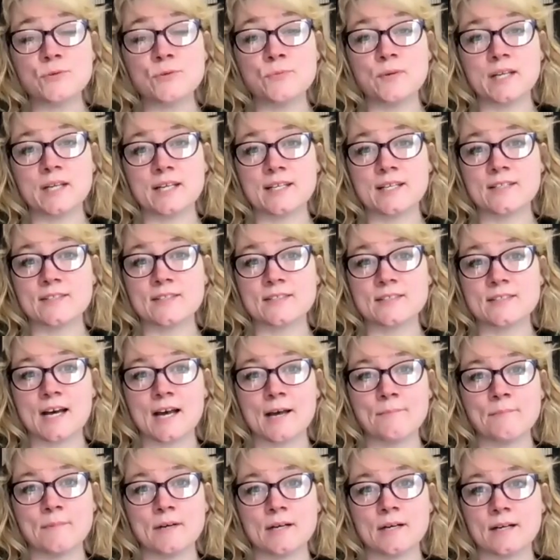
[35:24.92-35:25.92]
because
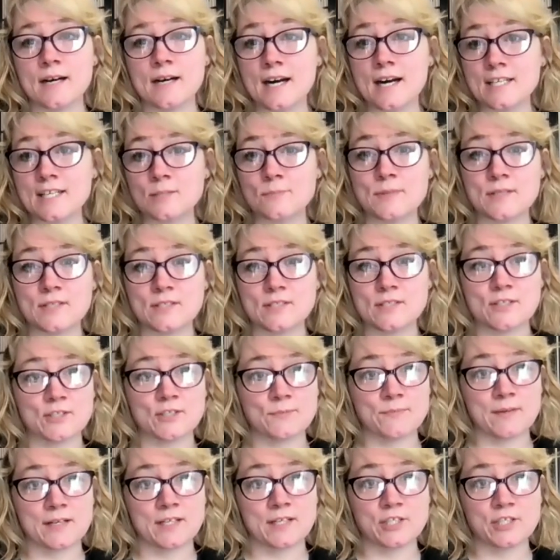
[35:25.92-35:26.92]
I'm a hospice nurse
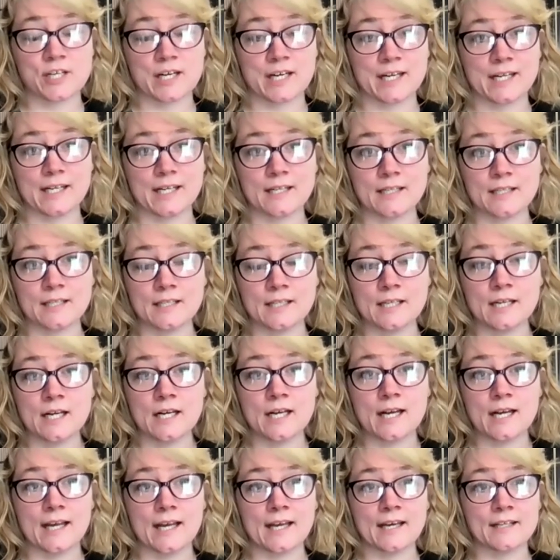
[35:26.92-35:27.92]
by trade
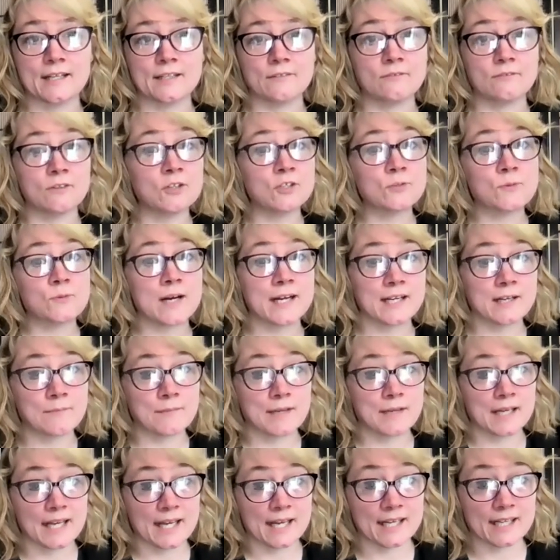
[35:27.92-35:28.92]
and a Volkswagen
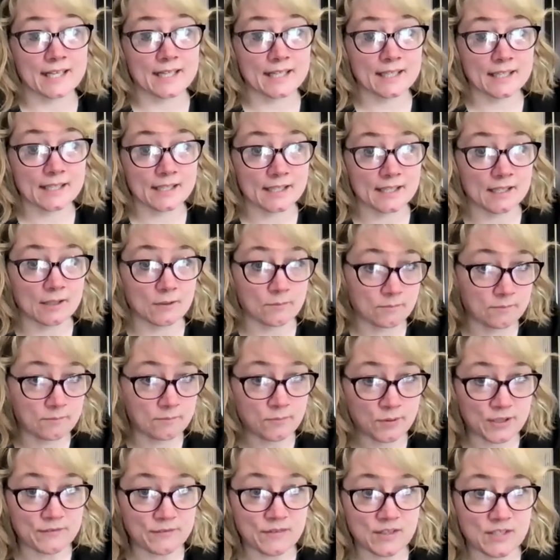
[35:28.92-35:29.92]
mechanic in a
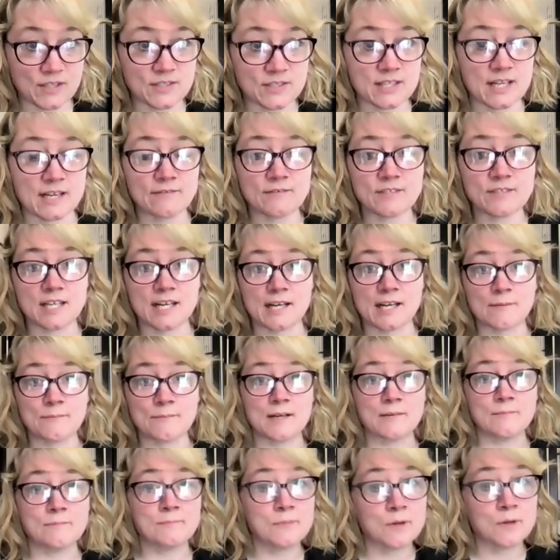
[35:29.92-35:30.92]
previous lifetime.
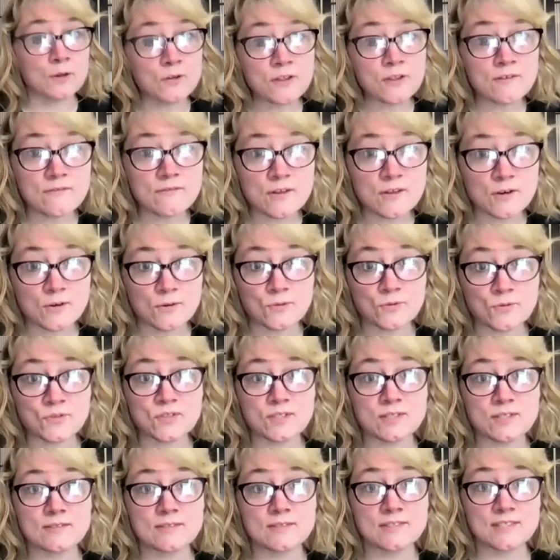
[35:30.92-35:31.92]
And both of
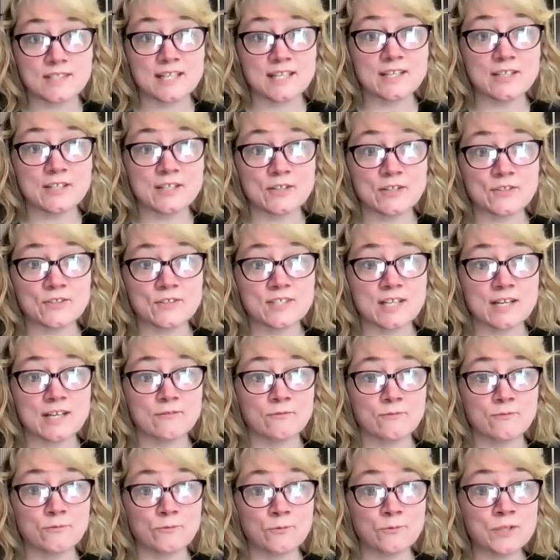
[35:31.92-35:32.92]
those skills have
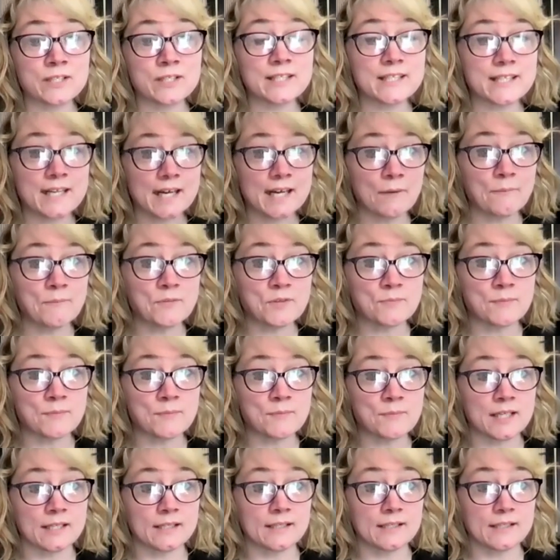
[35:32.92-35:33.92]
really helped
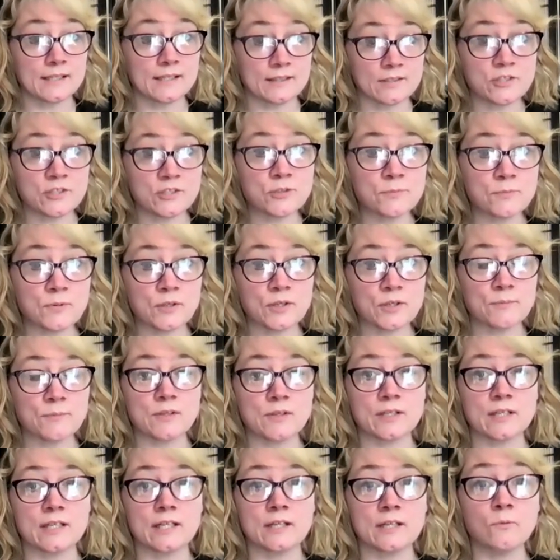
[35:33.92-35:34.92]
me in the Drupal
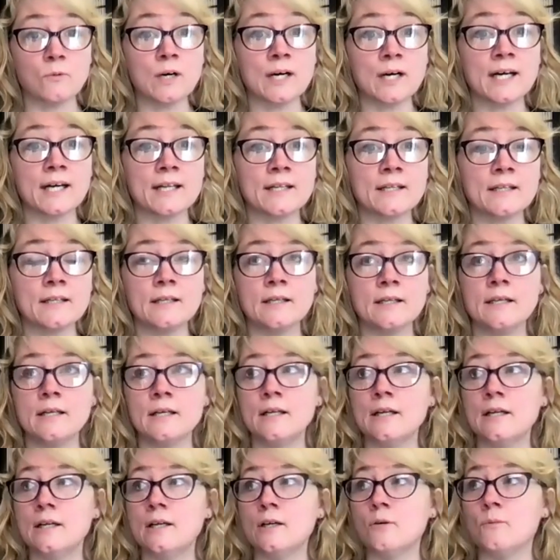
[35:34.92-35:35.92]
community. One,
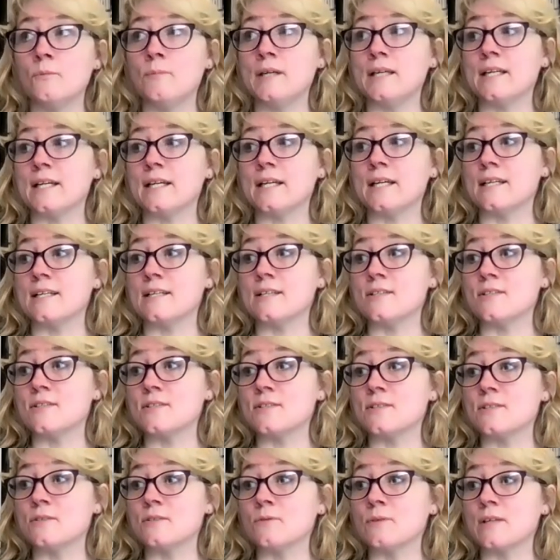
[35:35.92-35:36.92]

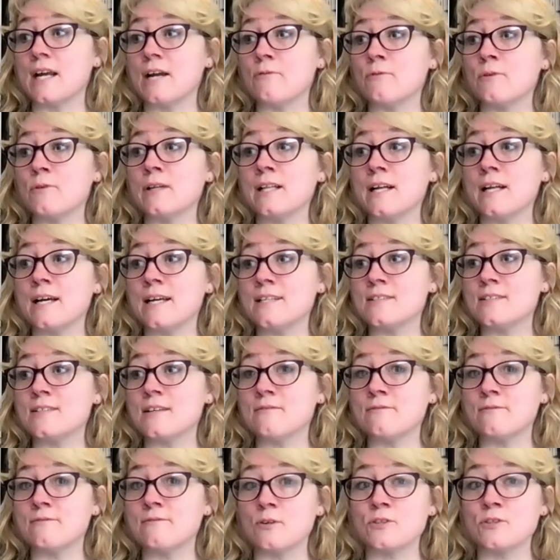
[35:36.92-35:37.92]
because when I realized
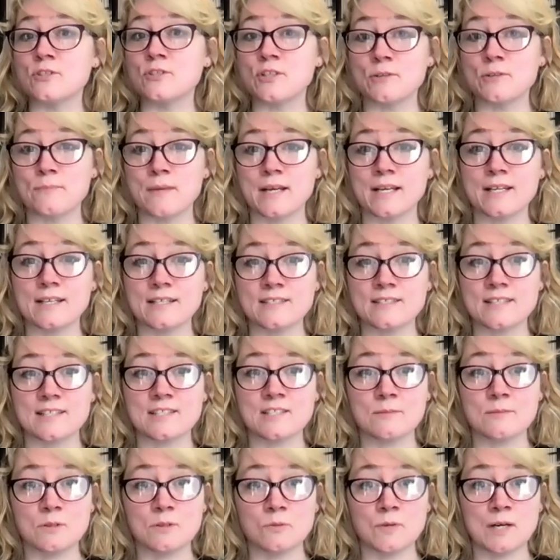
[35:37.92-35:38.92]
that folks could make
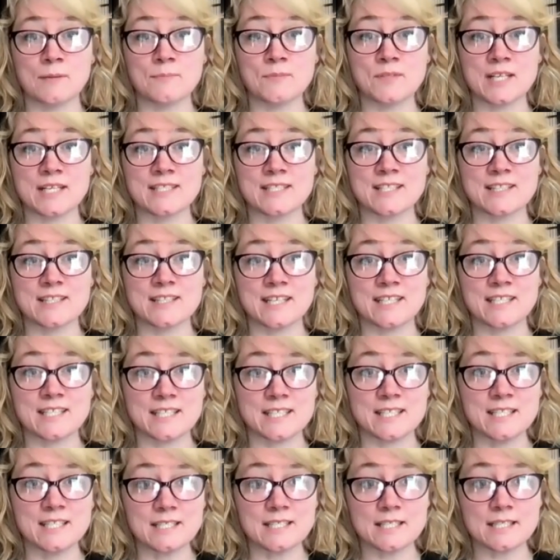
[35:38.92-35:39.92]
accessible websites and they
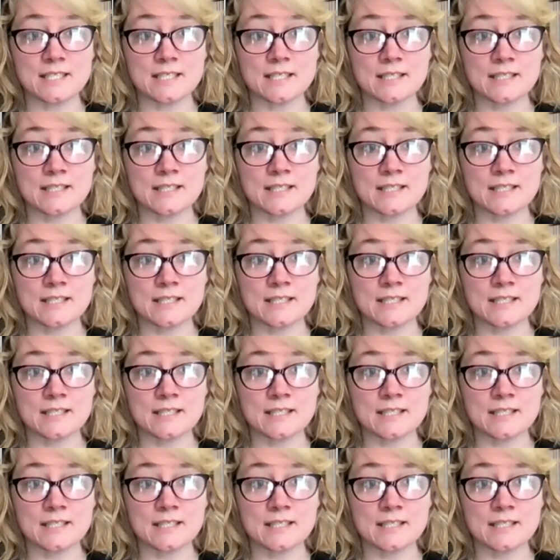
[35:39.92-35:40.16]
didn't,